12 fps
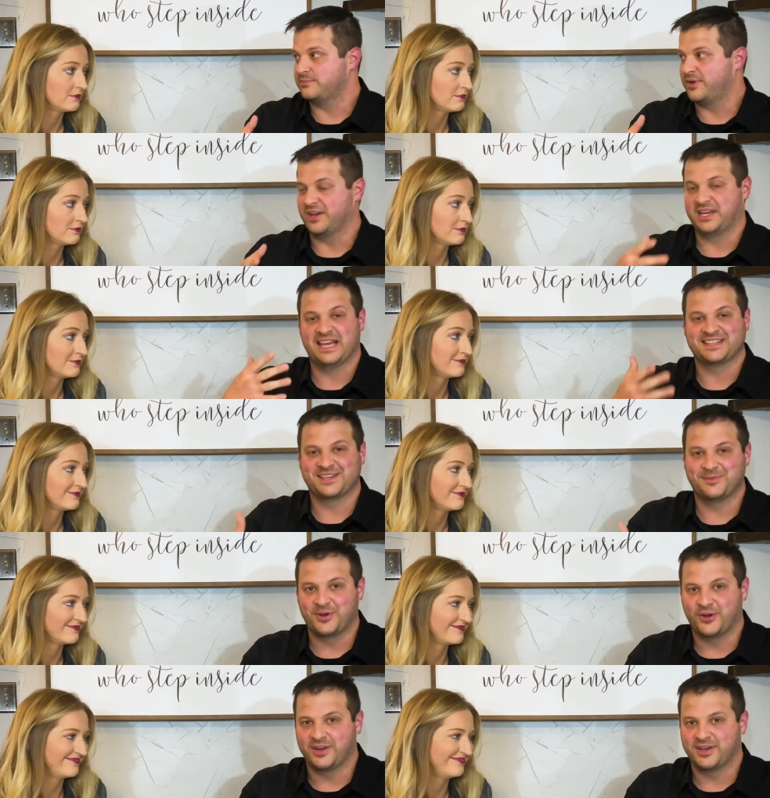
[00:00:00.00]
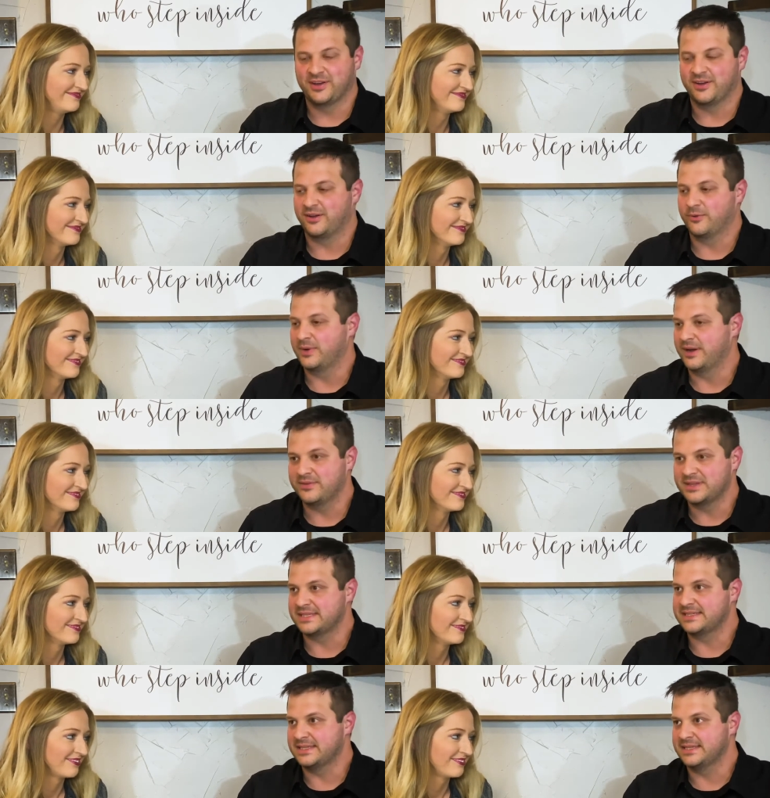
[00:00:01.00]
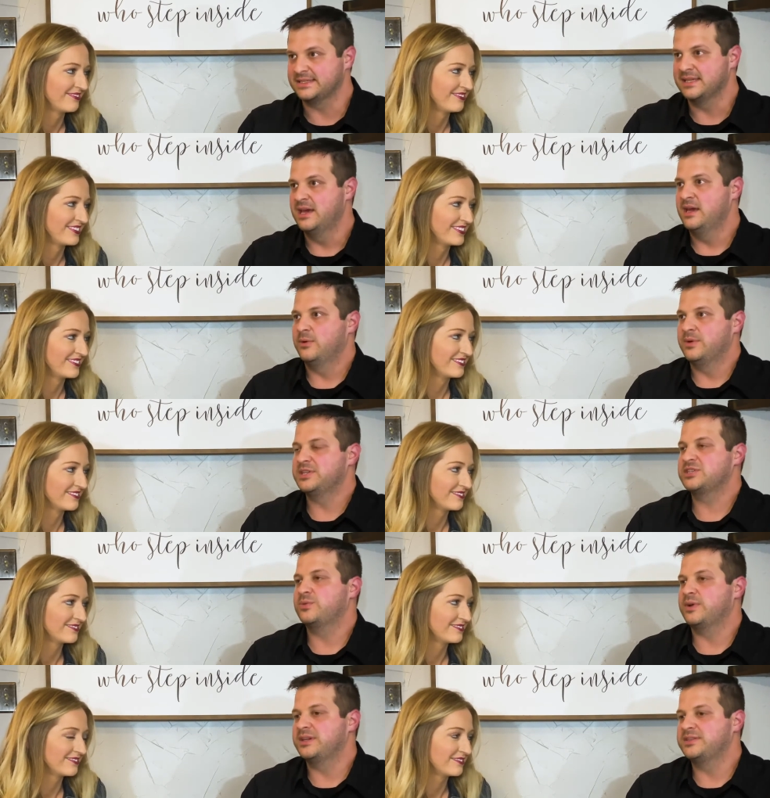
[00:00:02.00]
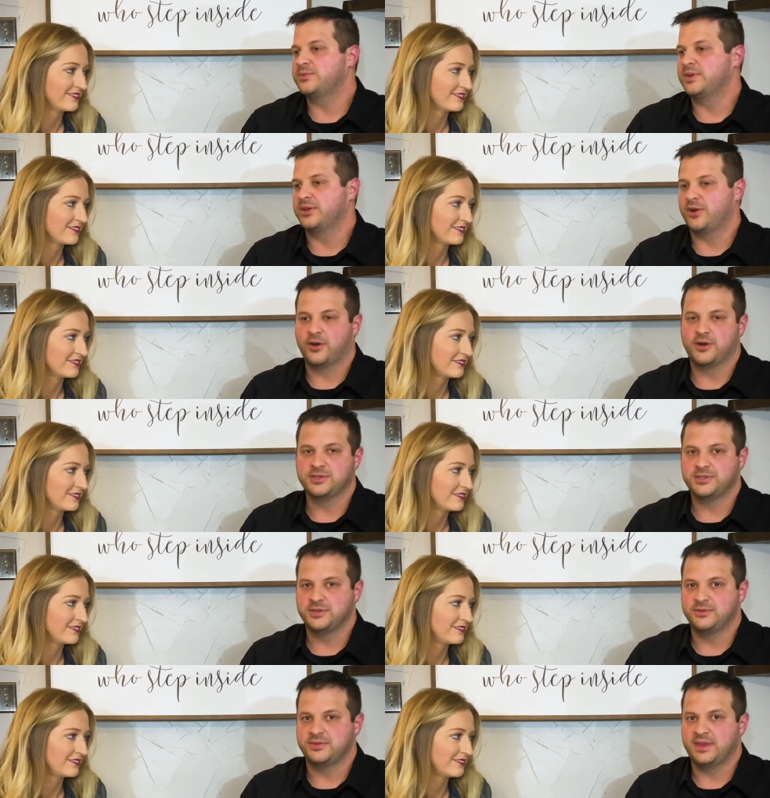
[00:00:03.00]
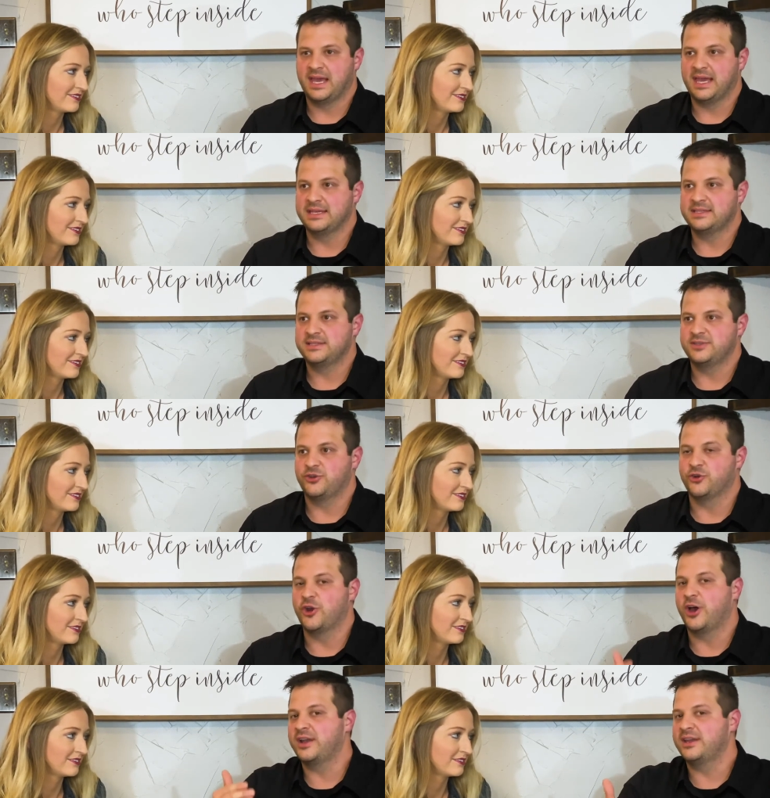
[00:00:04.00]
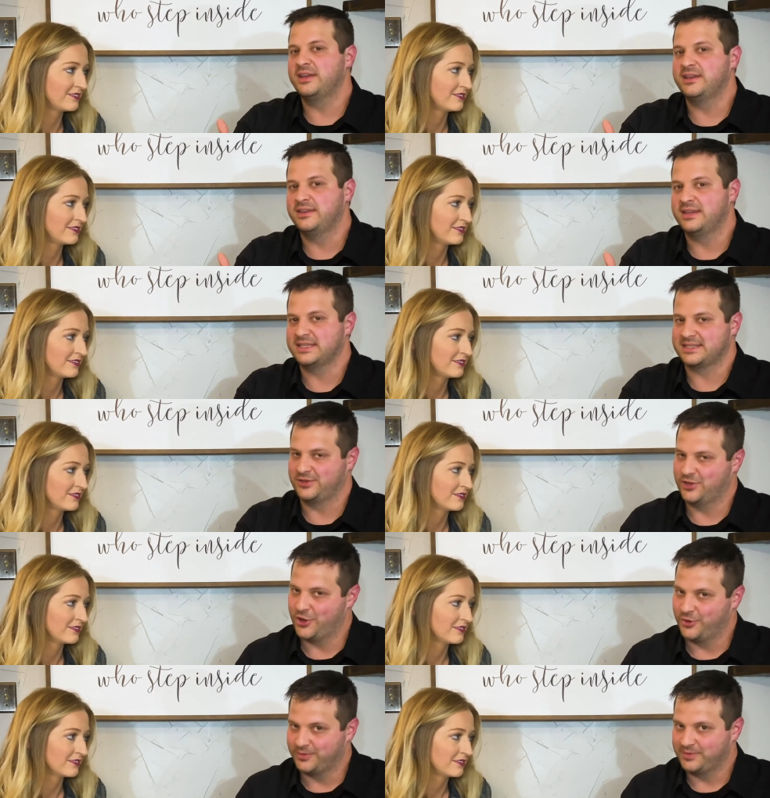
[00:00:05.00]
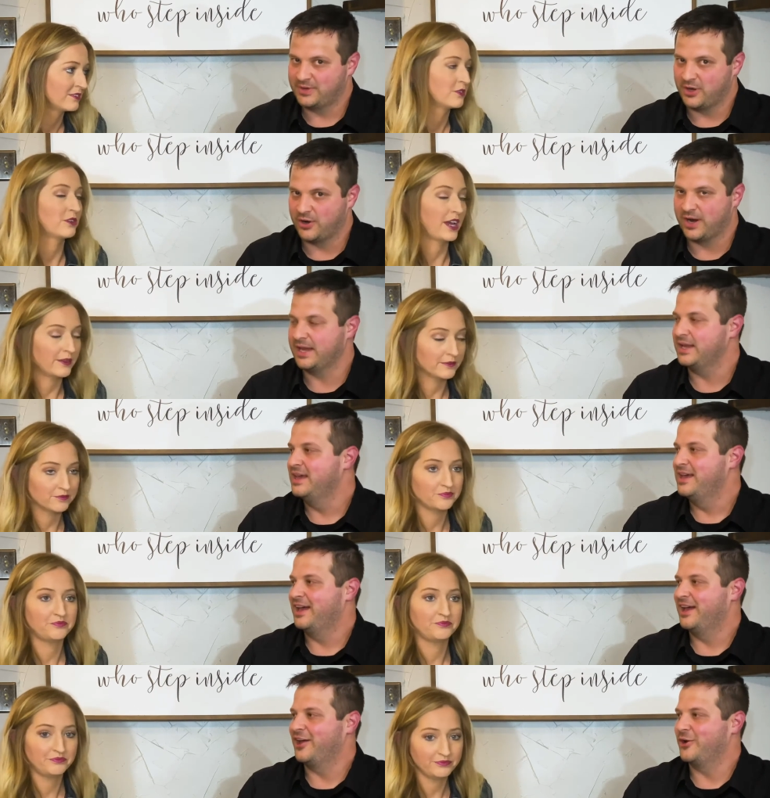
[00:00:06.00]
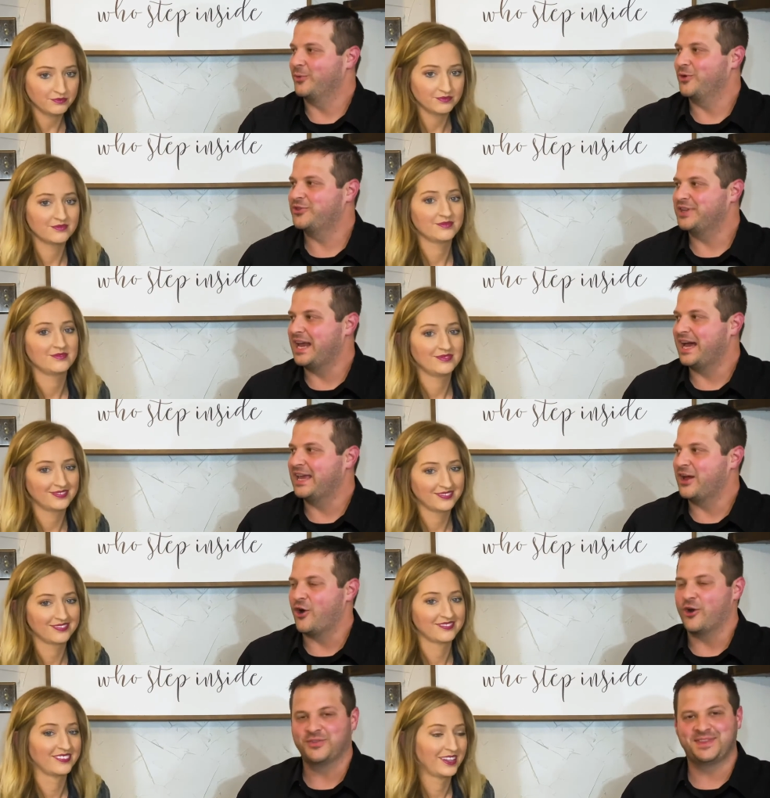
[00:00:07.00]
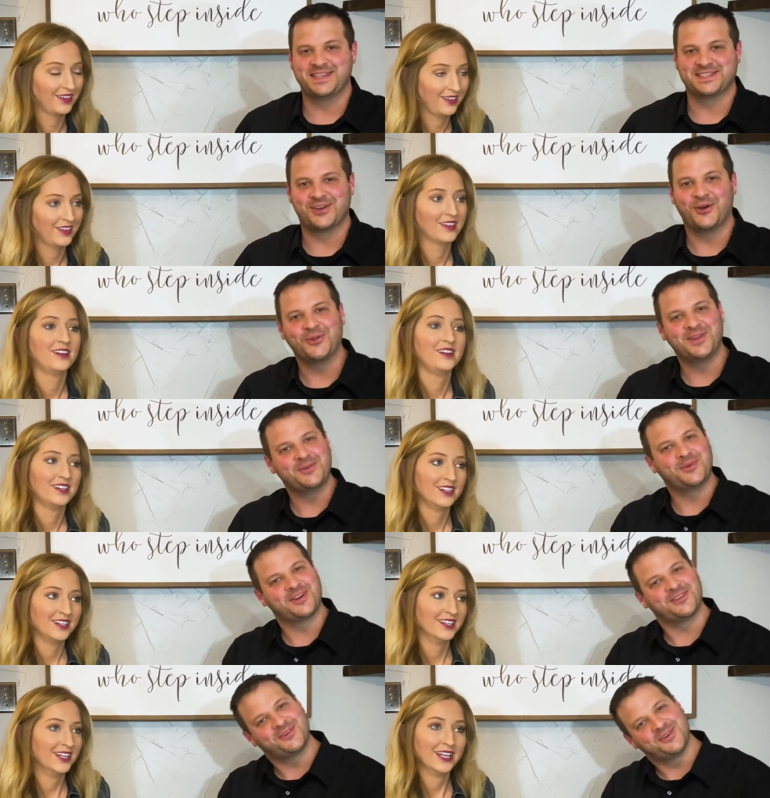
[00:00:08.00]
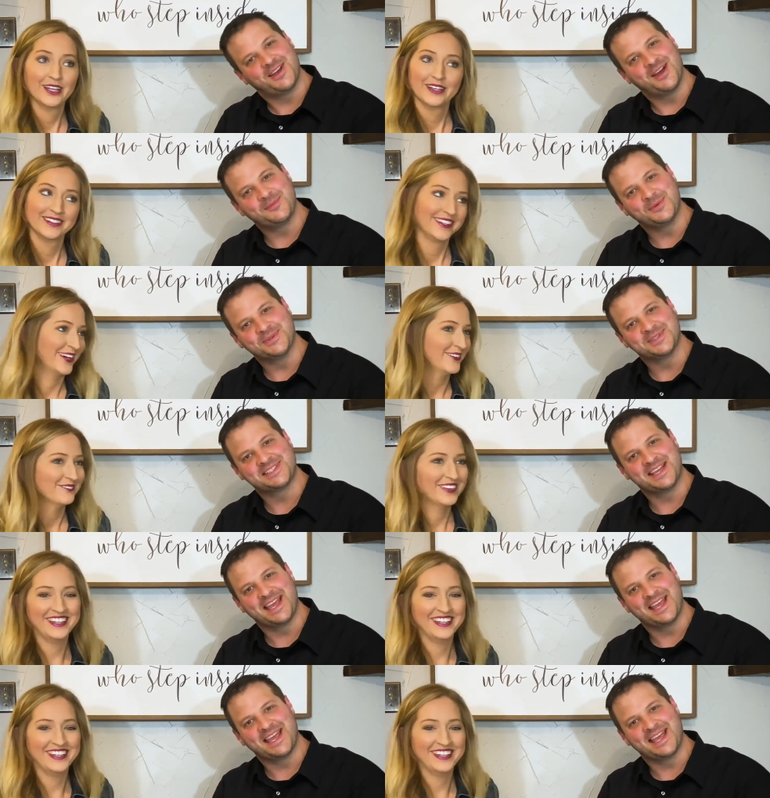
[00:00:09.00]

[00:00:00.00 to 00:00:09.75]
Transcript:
Speaker 1: podcast coming on here, or whatever this is, we just wanted to encourage you that you're not in this alone. All right. Uh, Ruth and I aren't these holy, wonderful couples, no.